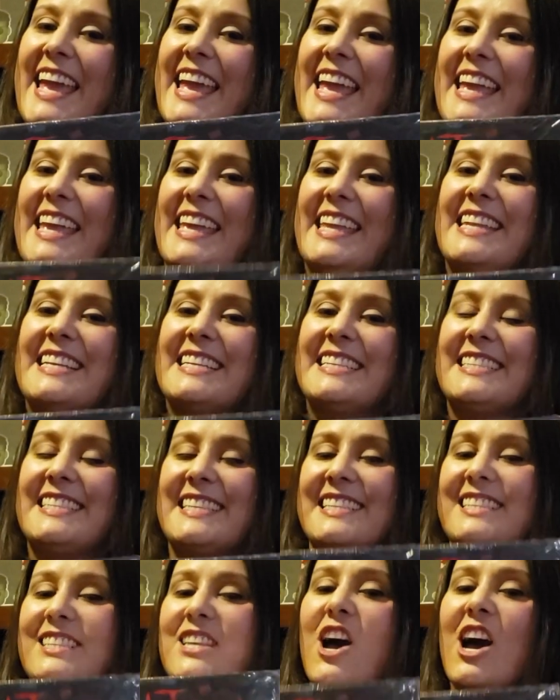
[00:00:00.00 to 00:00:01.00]
It is
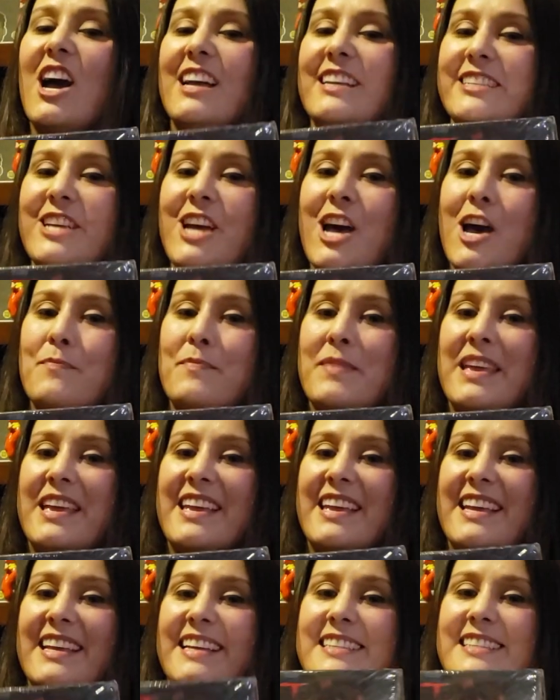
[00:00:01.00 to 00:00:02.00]
this Hot Topic
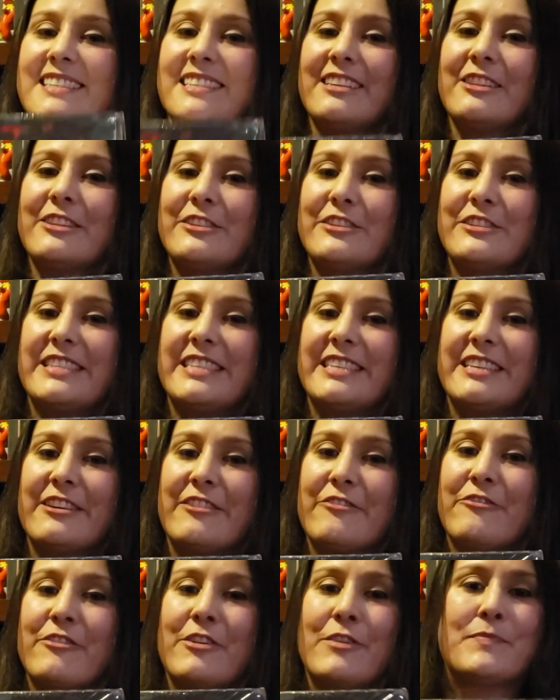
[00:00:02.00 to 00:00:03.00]

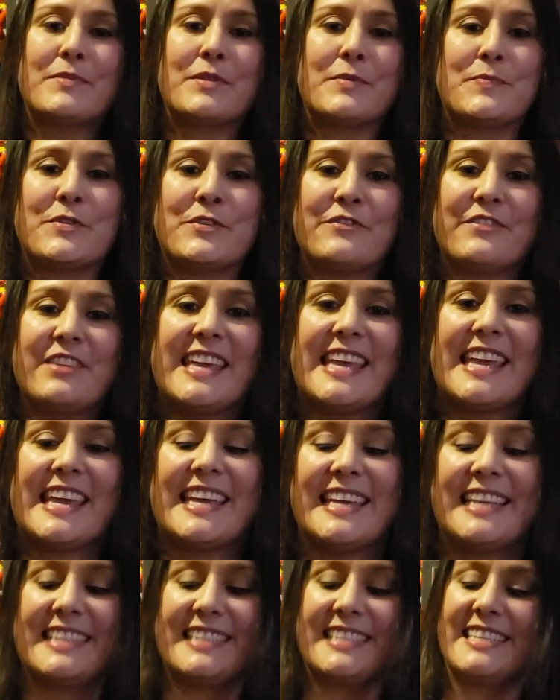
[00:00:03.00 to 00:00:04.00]
exclusive from the movie
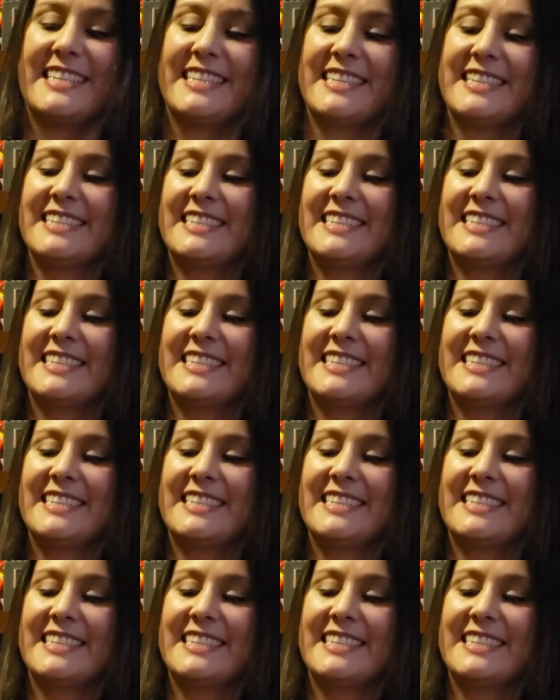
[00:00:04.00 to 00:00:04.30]
It.